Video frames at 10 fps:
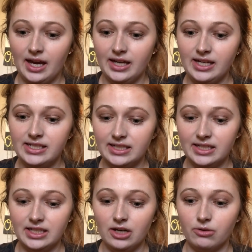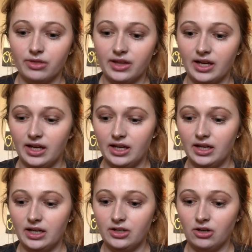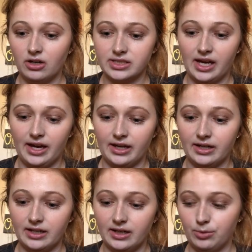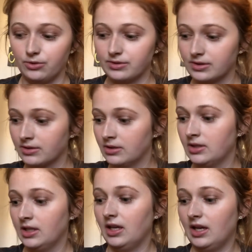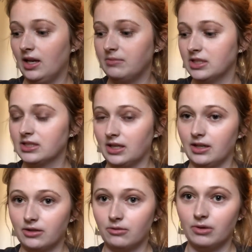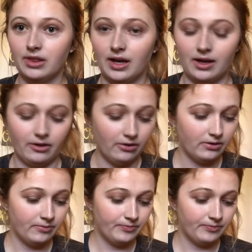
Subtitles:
and he didn't know that dogs had nipples. And I'm just like, what the hell?